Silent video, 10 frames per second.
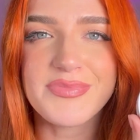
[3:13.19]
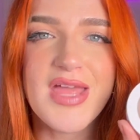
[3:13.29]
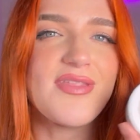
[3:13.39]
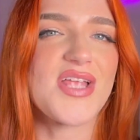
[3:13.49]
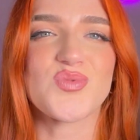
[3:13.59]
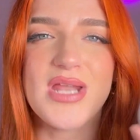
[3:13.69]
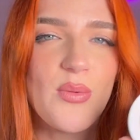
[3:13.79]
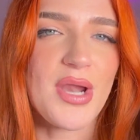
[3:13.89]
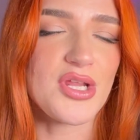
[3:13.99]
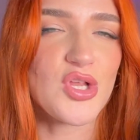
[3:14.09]
And that's what I
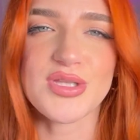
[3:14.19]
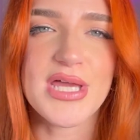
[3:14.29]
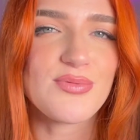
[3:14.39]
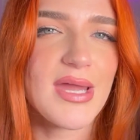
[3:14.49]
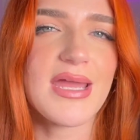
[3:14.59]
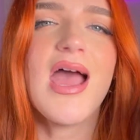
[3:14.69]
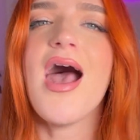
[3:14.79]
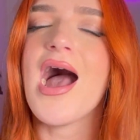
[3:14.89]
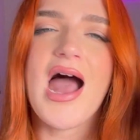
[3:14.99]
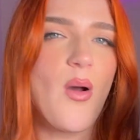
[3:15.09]
want to look like, right?
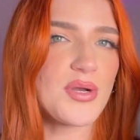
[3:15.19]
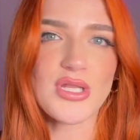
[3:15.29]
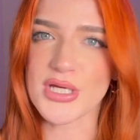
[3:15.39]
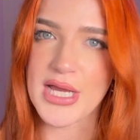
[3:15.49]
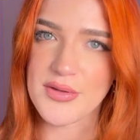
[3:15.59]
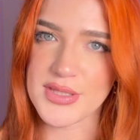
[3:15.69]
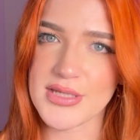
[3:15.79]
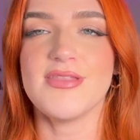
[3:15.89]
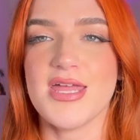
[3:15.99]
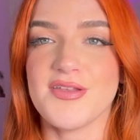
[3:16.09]
I want to look healthy.
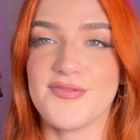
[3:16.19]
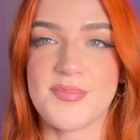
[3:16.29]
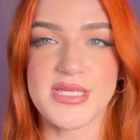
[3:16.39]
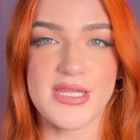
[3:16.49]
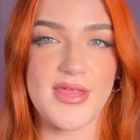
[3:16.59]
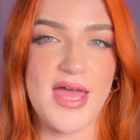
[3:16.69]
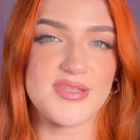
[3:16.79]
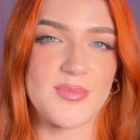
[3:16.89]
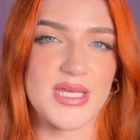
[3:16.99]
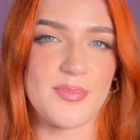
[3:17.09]
Then the flip side of that,
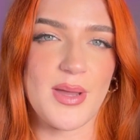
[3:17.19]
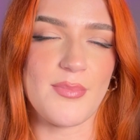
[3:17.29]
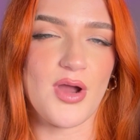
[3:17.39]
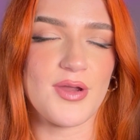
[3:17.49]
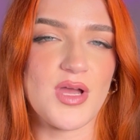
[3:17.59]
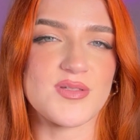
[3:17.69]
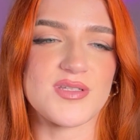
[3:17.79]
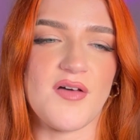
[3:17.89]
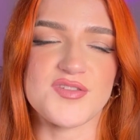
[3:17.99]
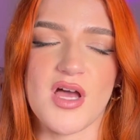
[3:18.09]
the Makeup by Mario
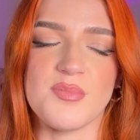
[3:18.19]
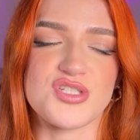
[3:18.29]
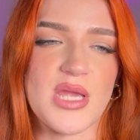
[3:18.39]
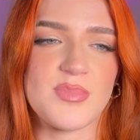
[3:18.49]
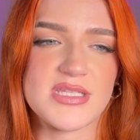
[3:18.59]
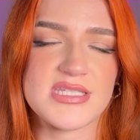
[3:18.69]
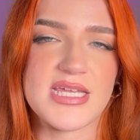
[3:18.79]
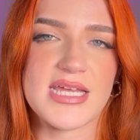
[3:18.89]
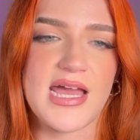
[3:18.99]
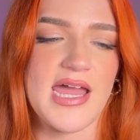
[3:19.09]
Self Sculpt Shaping
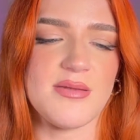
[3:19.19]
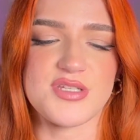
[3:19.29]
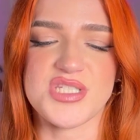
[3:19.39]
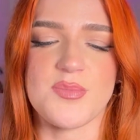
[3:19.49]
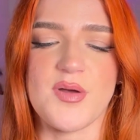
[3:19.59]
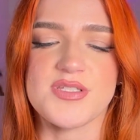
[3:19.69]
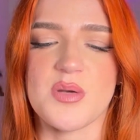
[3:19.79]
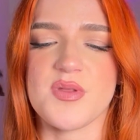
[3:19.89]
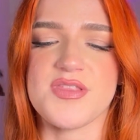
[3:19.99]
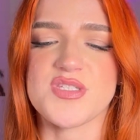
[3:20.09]
Stick. I am just about done
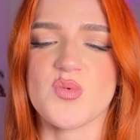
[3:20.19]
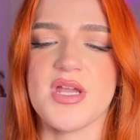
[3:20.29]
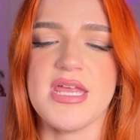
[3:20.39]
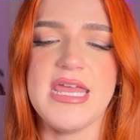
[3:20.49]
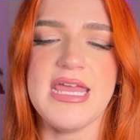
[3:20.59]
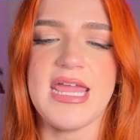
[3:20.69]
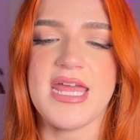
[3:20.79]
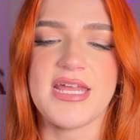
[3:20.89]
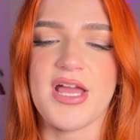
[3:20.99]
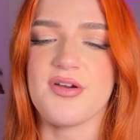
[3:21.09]
with this one,
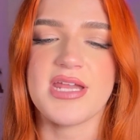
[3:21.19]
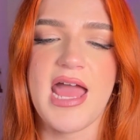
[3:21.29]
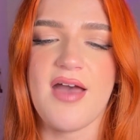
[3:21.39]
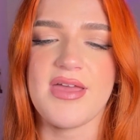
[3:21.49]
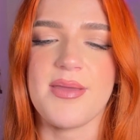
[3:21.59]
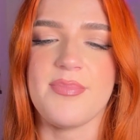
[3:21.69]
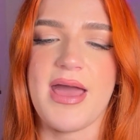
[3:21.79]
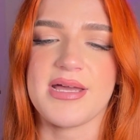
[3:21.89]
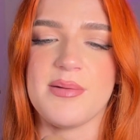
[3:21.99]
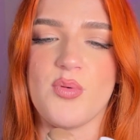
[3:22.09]
and I already have a
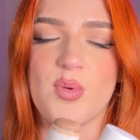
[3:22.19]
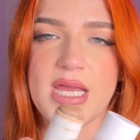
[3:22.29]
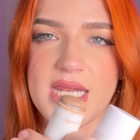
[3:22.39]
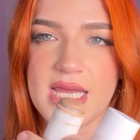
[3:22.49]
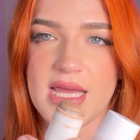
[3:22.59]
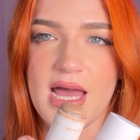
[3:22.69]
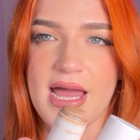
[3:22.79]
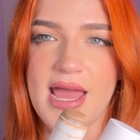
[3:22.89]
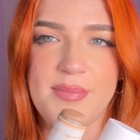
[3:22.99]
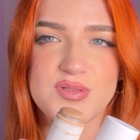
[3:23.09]
backup waiting.
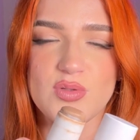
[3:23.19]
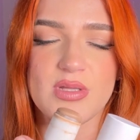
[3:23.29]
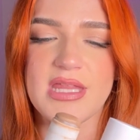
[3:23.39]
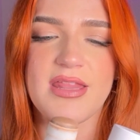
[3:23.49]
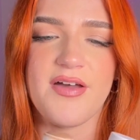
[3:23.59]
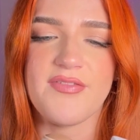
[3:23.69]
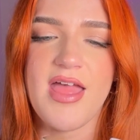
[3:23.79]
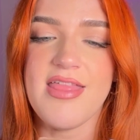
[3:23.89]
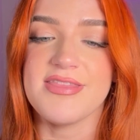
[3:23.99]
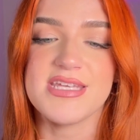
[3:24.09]
I absolutely love
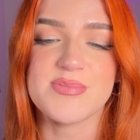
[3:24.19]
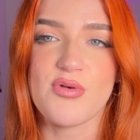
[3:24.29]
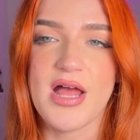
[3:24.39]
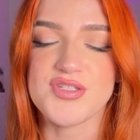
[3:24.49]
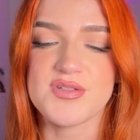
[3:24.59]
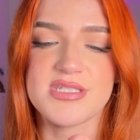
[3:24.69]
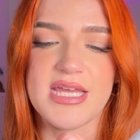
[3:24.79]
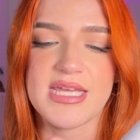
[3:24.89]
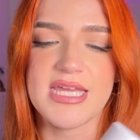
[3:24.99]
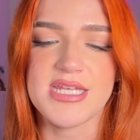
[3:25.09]
this bronzer
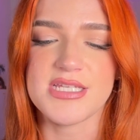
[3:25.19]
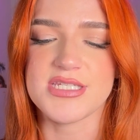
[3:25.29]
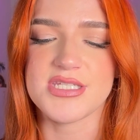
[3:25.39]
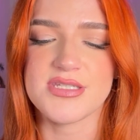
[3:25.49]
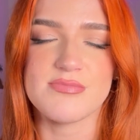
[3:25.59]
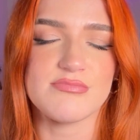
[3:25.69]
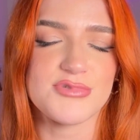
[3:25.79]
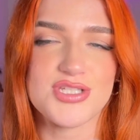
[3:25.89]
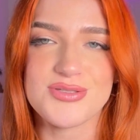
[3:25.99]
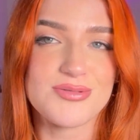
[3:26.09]
stick. It is
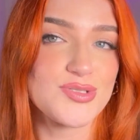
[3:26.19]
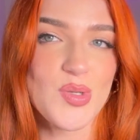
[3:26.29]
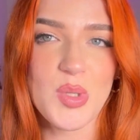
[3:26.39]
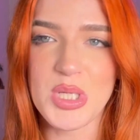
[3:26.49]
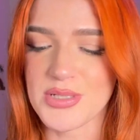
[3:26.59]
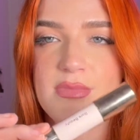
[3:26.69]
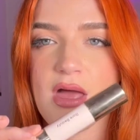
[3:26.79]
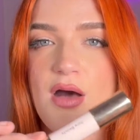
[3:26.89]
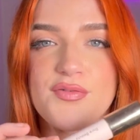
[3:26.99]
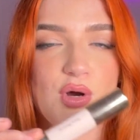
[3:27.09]
just so good.
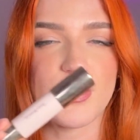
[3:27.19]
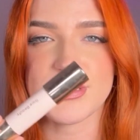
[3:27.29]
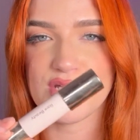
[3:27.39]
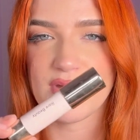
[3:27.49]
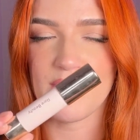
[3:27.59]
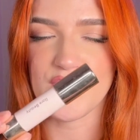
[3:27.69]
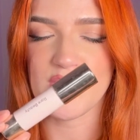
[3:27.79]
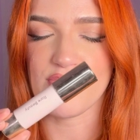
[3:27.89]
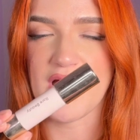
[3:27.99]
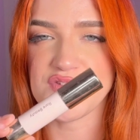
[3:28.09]
Of course, the Rare Beauty
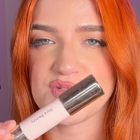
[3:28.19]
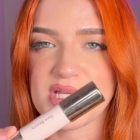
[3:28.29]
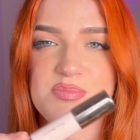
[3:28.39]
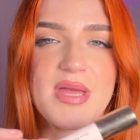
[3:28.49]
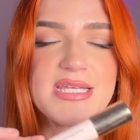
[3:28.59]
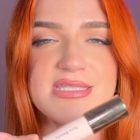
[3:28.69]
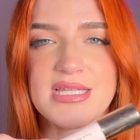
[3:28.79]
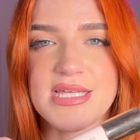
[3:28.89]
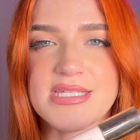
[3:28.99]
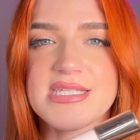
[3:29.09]
bronzer stick makes the
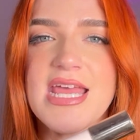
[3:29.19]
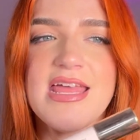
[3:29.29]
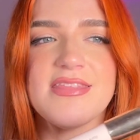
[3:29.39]
list.